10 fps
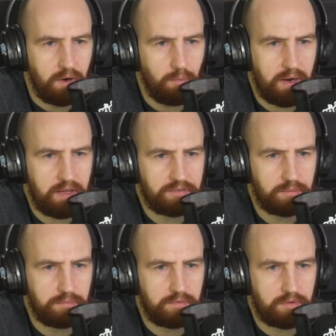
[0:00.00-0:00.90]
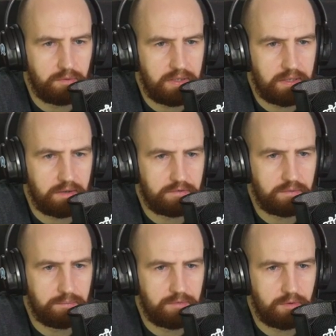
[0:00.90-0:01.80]
Why are some doing,
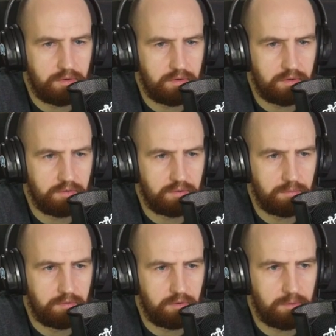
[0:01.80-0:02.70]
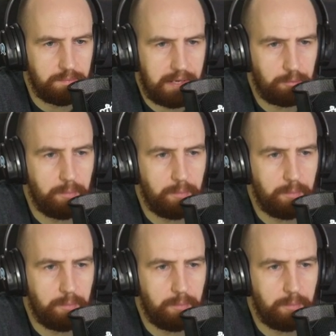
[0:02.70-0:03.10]
some doing good and some doing bad?